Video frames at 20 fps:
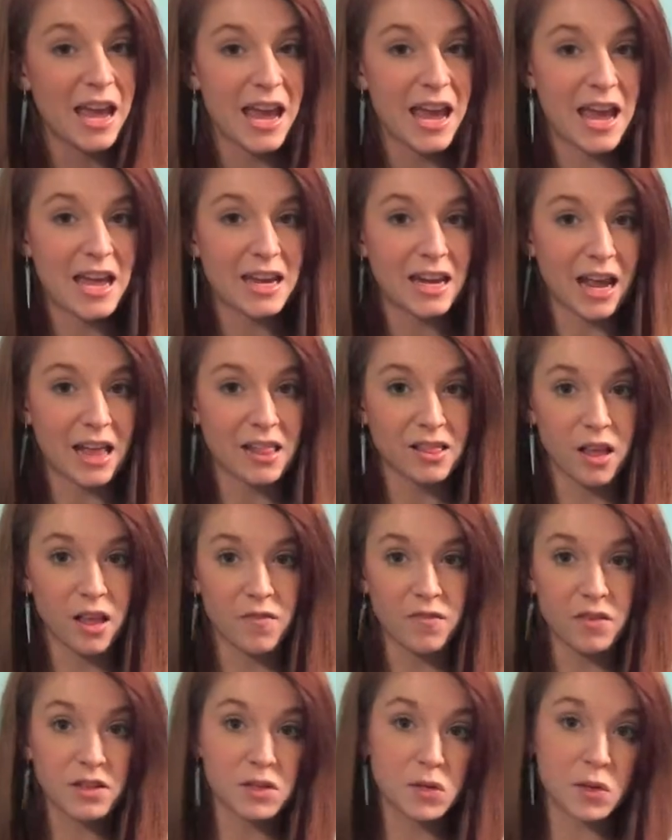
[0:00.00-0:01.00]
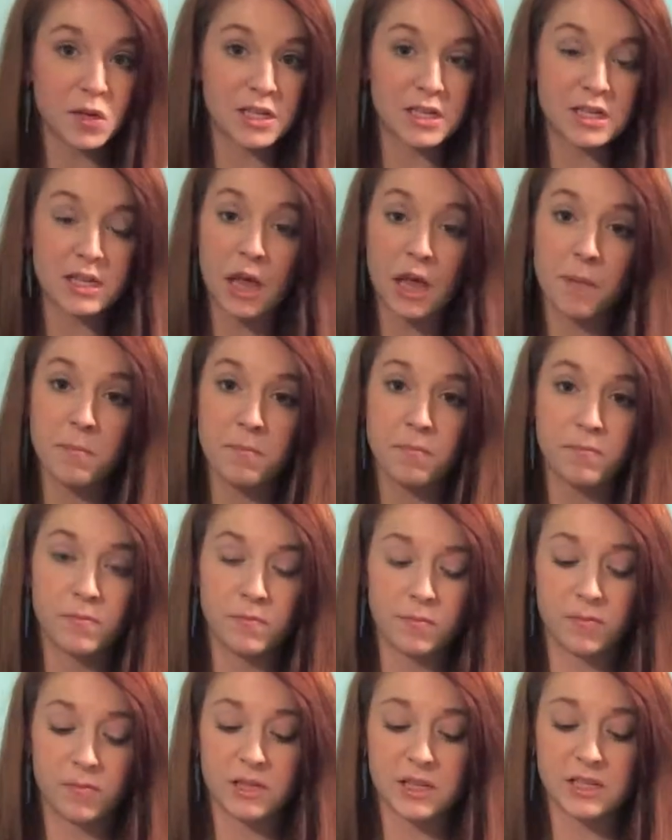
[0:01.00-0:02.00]
And I love this because
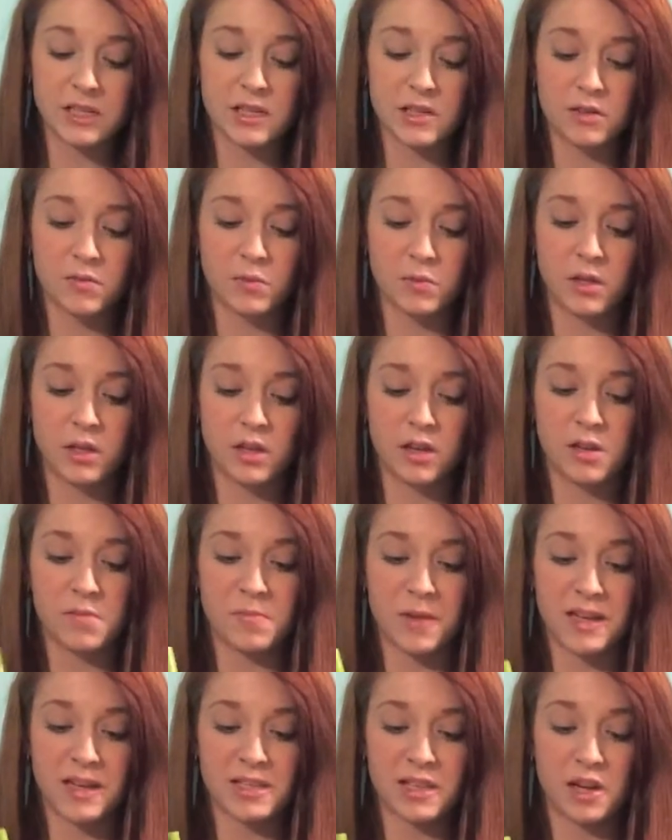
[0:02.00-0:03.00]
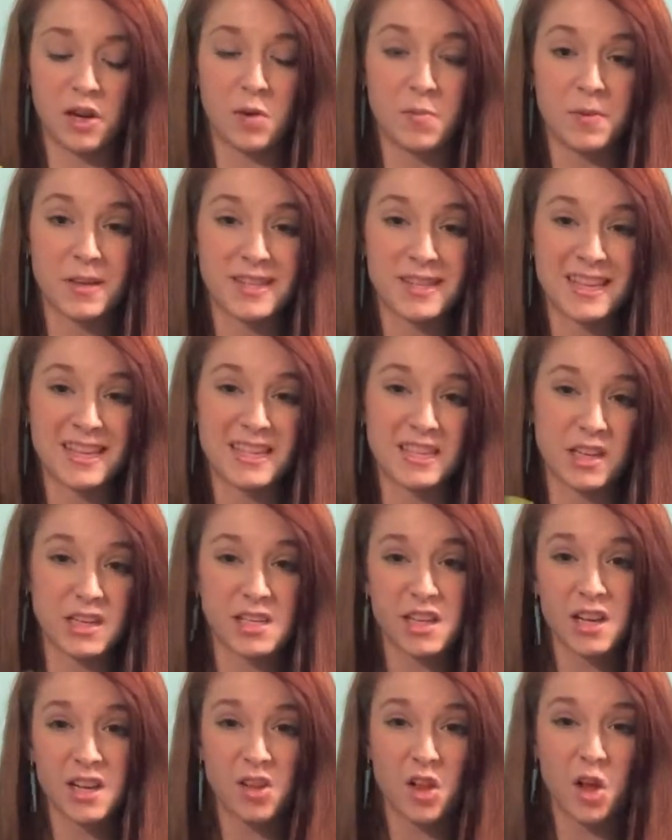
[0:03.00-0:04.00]
this is really good mascara because it
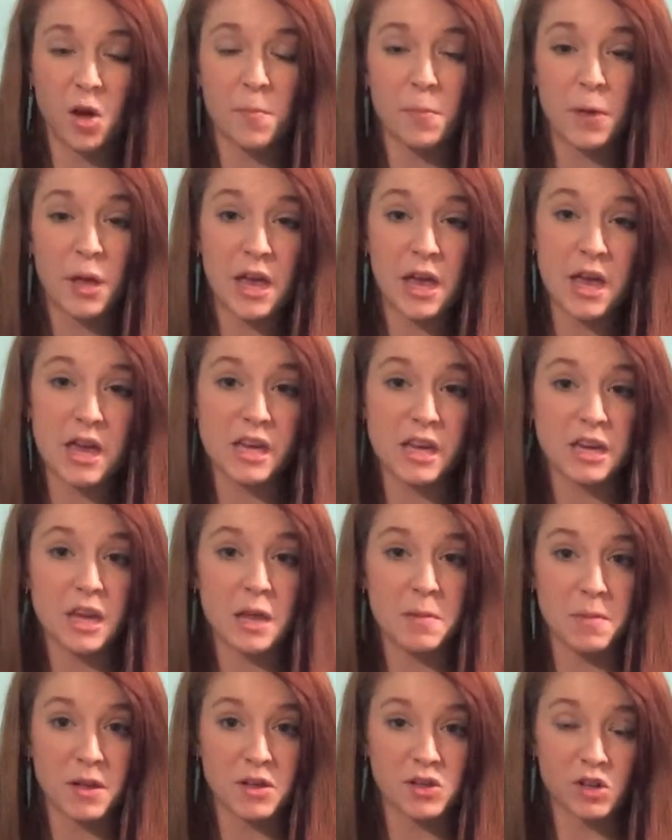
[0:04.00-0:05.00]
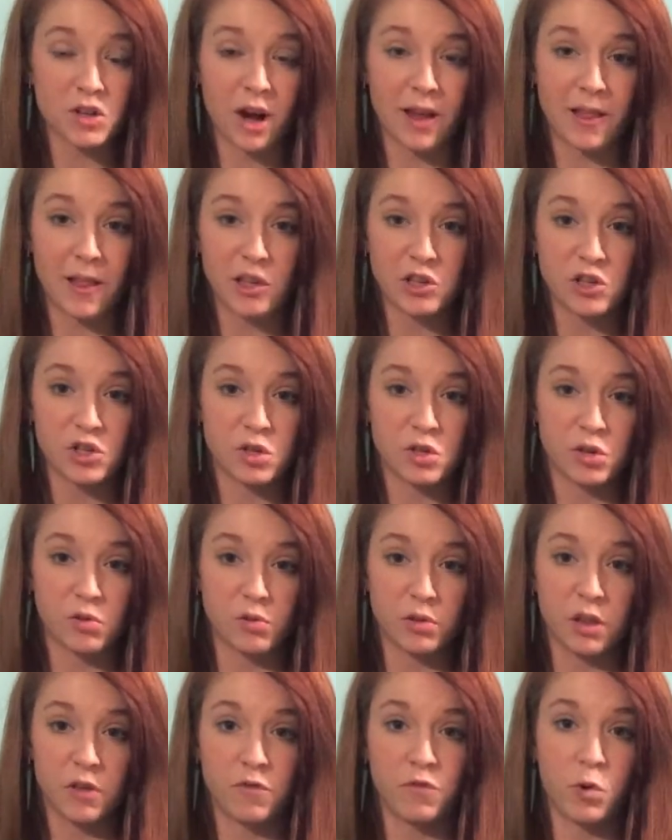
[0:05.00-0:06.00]
doesn't clump and it makes your eyelashes look
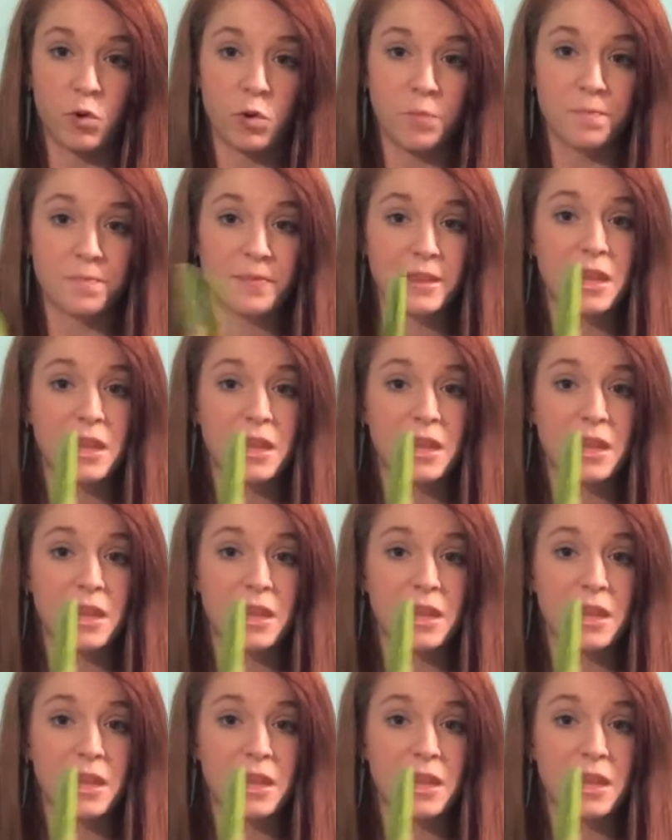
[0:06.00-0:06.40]
really full.